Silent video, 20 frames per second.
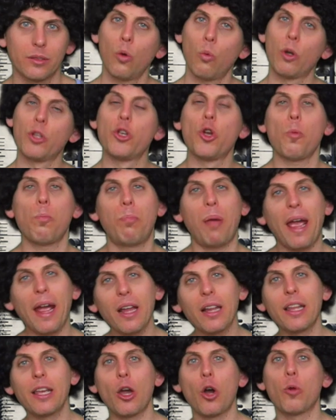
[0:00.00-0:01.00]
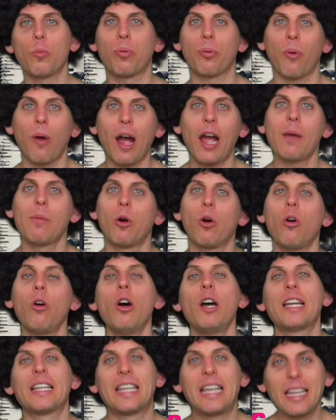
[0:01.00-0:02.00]
When you're paleo, primal,
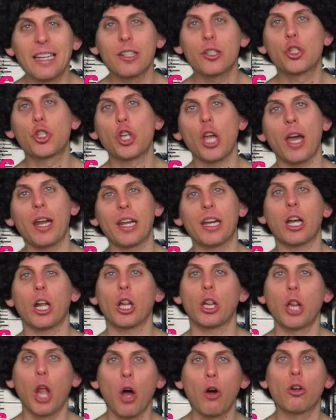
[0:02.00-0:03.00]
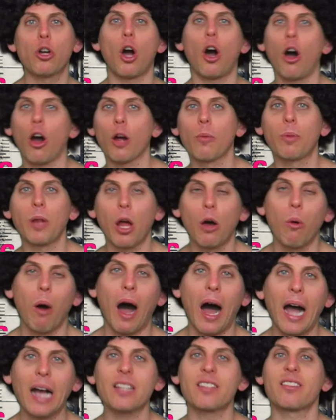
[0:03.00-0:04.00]
ketogenic, low carb, low
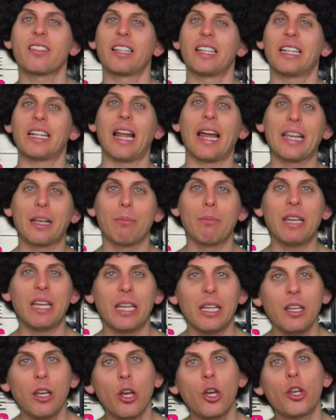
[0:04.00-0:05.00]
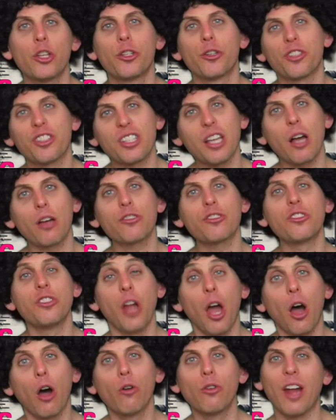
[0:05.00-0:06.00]
oxalate like me, your cells
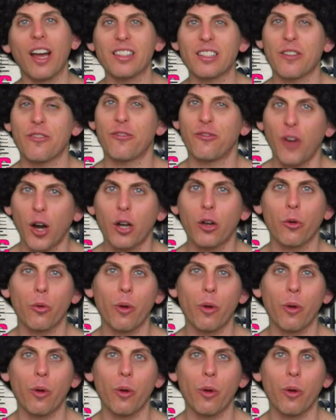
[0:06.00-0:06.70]
know not to fuck